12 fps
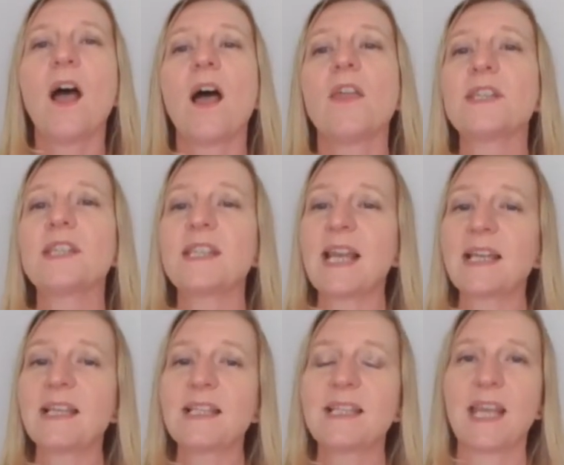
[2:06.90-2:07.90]
The
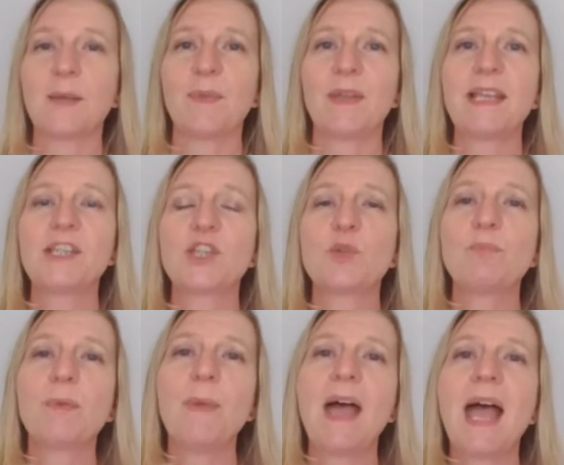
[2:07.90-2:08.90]
second tip is to
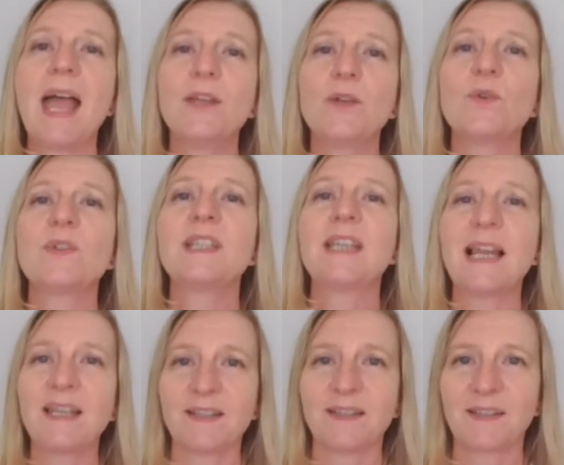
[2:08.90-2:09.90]
prepare your
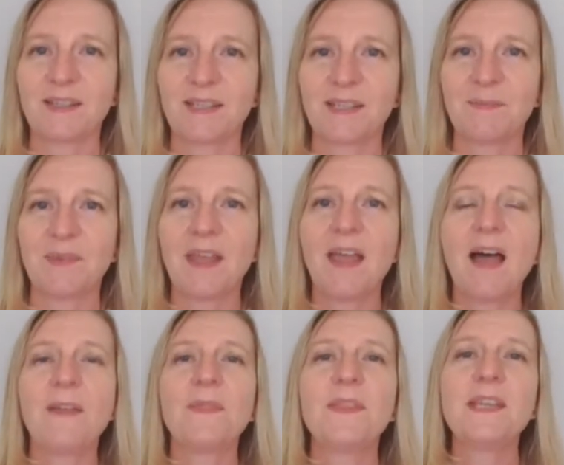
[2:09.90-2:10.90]
delegates,
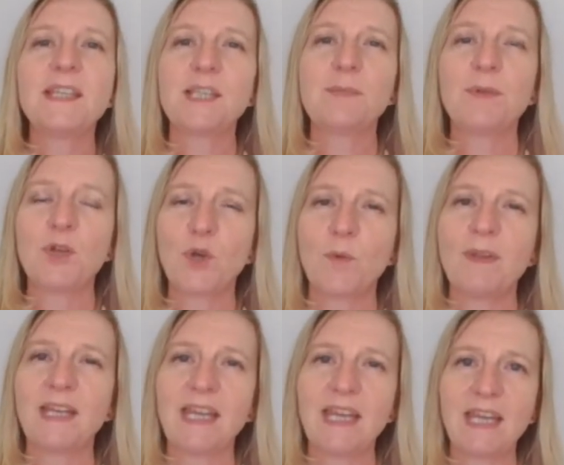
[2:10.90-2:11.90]
and this is
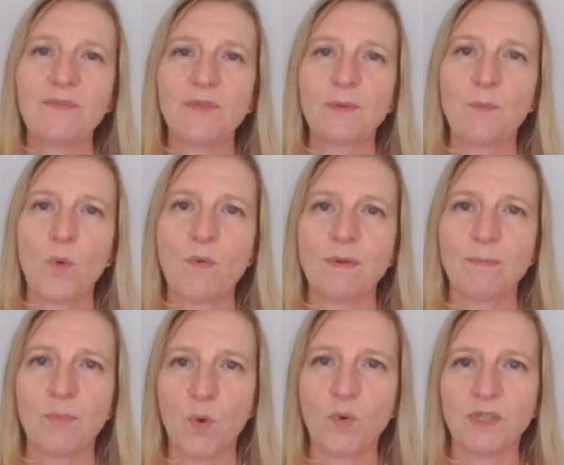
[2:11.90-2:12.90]
becoming even more
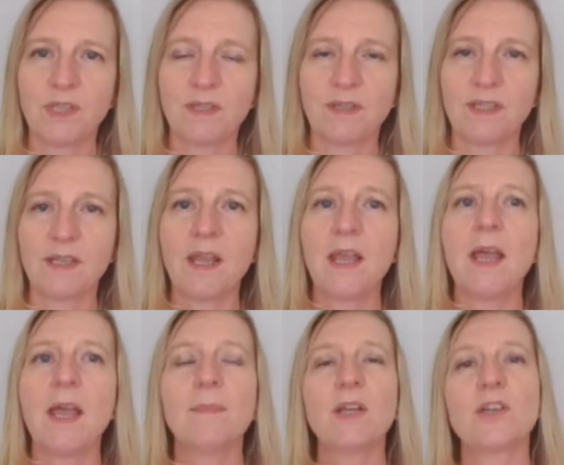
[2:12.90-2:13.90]
important
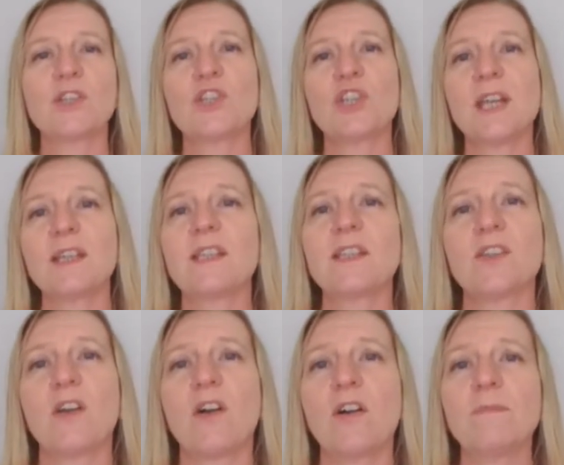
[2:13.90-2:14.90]
because
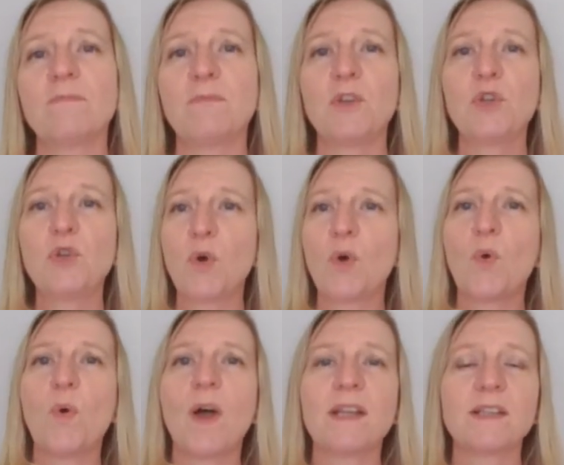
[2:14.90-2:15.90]
chances are you're
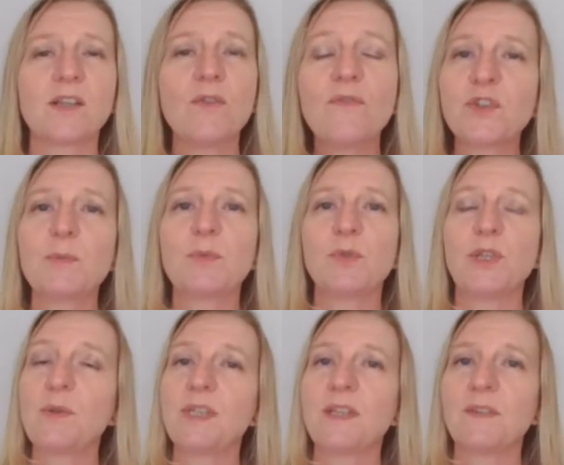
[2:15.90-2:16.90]
quite comfortable
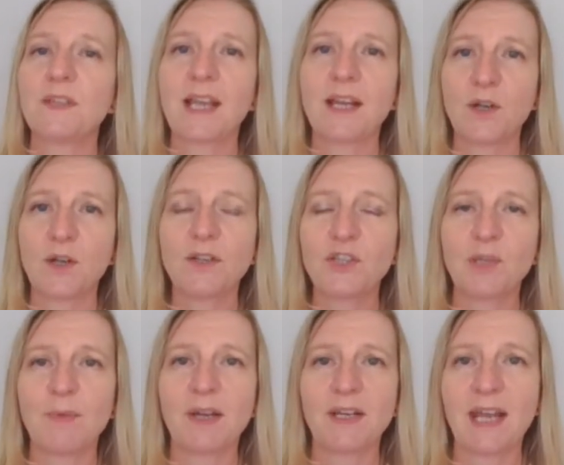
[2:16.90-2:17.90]
using the
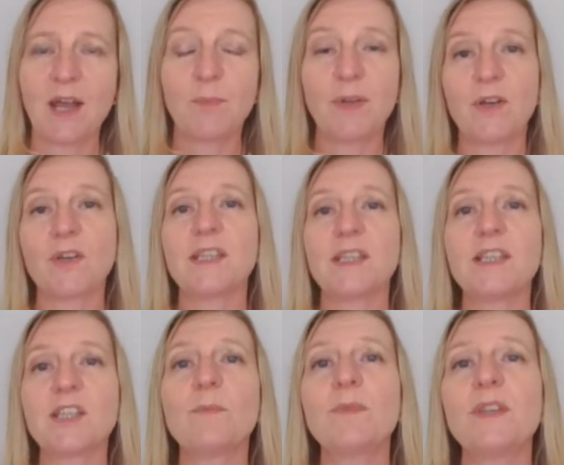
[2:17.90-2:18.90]
technology by now because
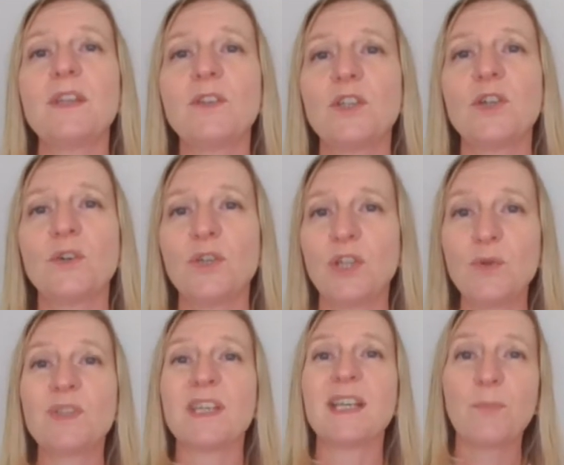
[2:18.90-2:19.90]
it's something that you're
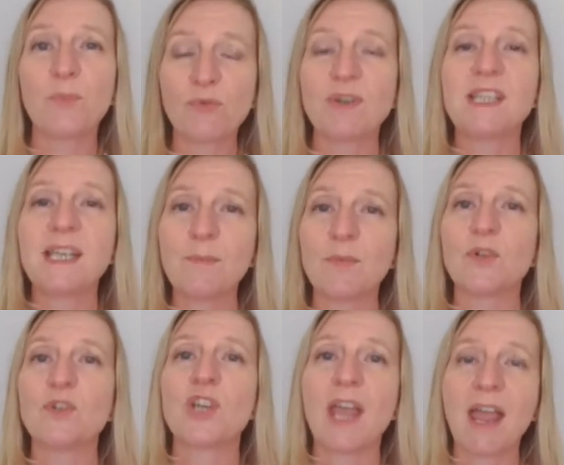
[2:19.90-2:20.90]
using pretty
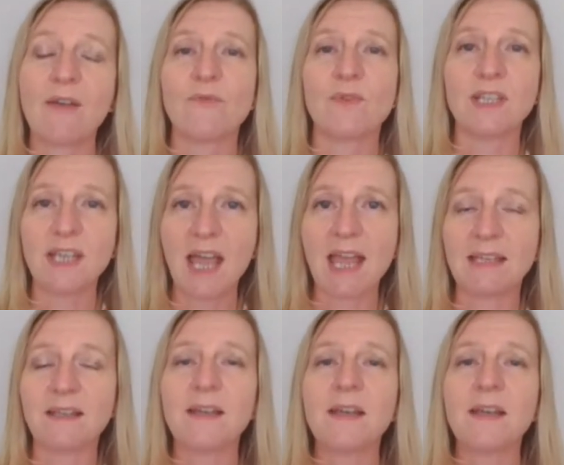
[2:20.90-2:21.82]
much every day.